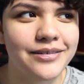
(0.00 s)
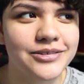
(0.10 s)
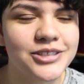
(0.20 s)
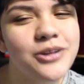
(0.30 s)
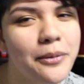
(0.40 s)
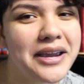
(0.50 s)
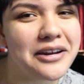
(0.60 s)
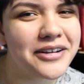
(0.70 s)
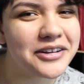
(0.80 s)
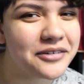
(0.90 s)
Just don't make
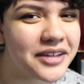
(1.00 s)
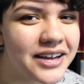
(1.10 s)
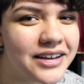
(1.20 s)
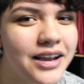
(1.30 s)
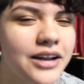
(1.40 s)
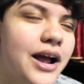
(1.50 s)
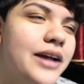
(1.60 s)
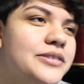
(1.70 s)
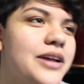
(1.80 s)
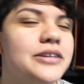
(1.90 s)
it a regular thing.
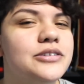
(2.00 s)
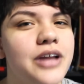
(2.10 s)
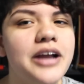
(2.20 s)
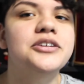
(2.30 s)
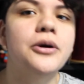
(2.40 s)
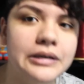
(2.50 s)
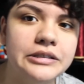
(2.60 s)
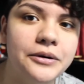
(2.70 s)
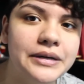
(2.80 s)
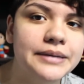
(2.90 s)
I don't
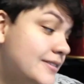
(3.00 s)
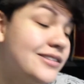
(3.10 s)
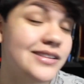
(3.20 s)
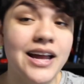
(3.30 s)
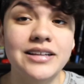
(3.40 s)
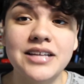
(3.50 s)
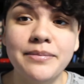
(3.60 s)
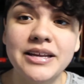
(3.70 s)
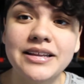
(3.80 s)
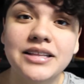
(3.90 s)
condone it. So
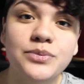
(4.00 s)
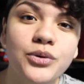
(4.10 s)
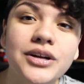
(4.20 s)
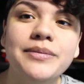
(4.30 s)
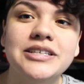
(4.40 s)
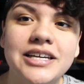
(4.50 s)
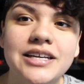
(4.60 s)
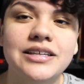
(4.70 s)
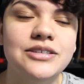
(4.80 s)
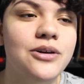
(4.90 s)
that's pretty much
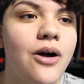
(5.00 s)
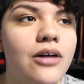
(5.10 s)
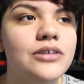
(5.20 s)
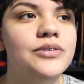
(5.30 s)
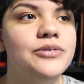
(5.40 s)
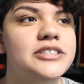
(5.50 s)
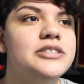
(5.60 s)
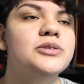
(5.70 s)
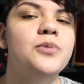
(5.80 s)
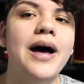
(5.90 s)
it. These are all of the
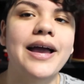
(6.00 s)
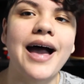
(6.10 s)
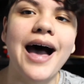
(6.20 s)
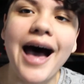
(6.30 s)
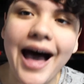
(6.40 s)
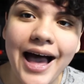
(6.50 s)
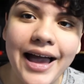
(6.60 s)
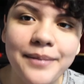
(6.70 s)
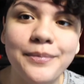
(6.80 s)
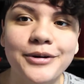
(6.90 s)
reasons why
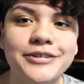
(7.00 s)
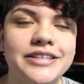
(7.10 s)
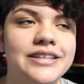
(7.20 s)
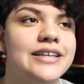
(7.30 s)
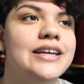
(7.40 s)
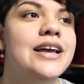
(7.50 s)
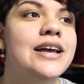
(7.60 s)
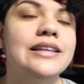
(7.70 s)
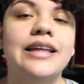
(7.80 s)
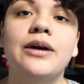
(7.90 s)
I personally
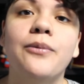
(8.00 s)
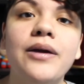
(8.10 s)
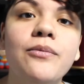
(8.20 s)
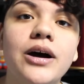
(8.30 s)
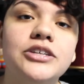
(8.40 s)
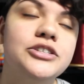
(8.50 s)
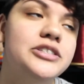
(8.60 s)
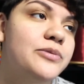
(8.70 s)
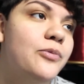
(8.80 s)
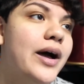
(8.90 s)
like Weight Watchers
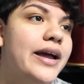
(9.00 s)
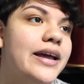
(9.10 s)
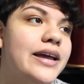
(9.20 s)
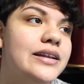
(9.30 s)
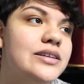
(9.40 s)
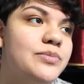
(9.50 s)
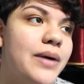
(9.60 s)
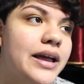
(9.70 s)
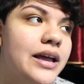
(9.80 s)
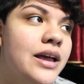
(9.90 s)
and why it is
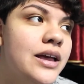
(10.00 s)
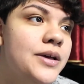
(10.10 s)
my